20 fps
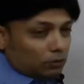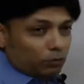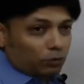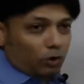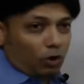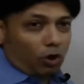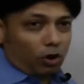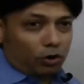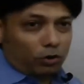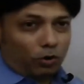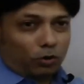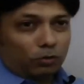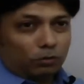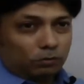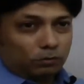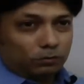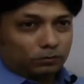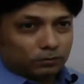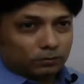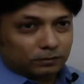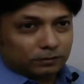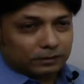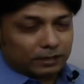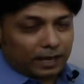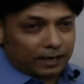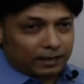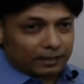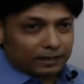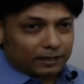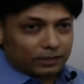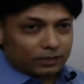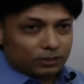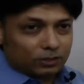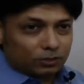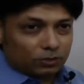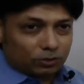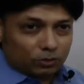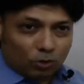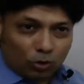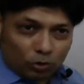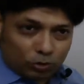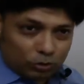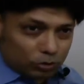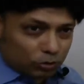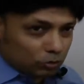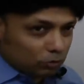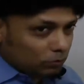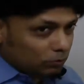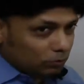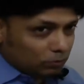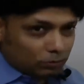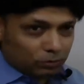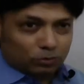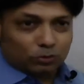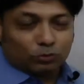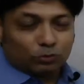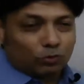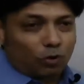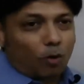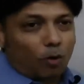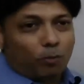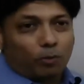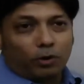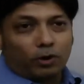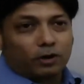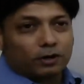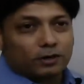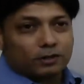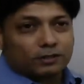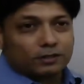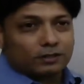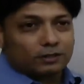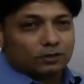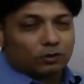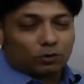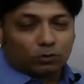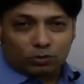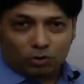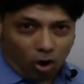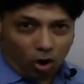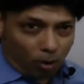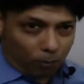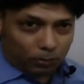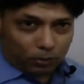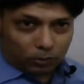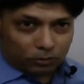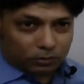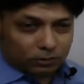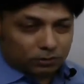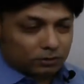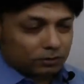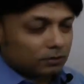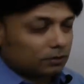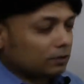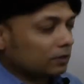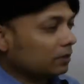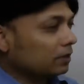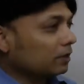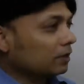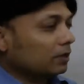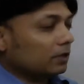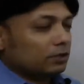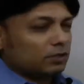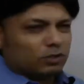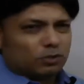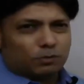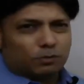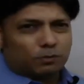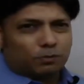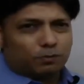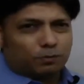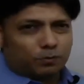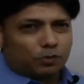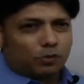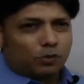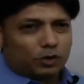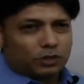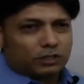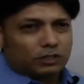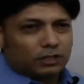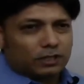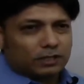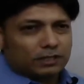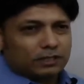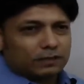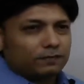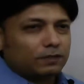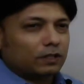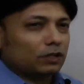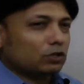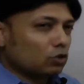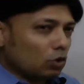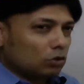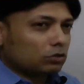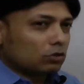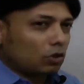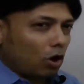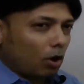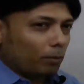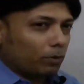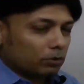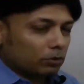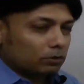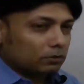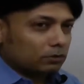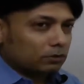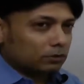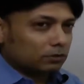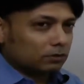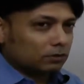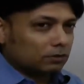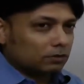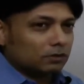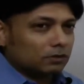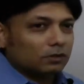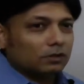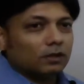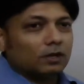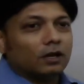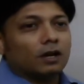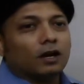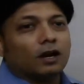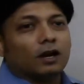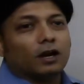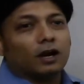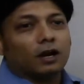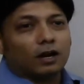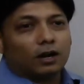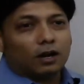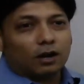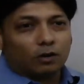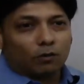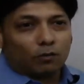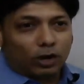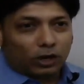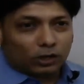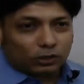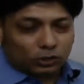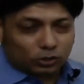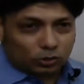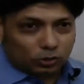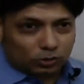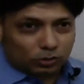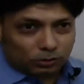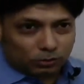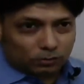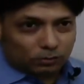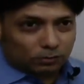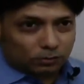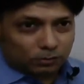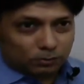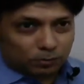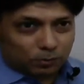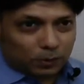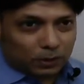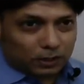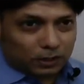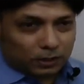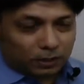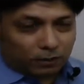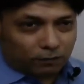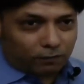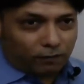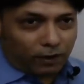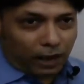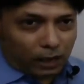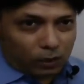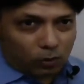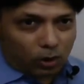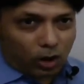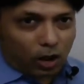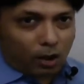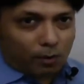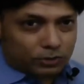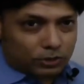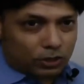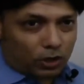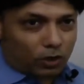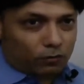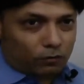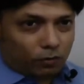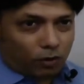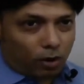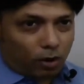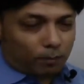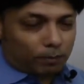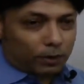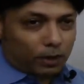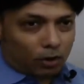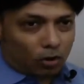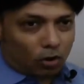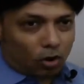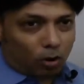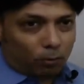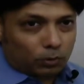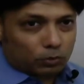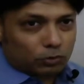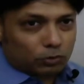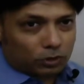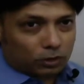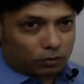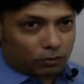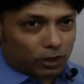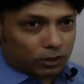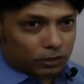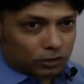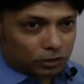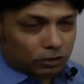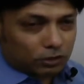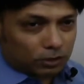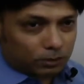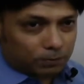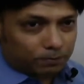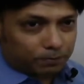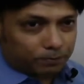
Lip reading: we all know that those two operators don't commute. So the question is, if they don't commute, what should be the value comes out from their commuting relationship?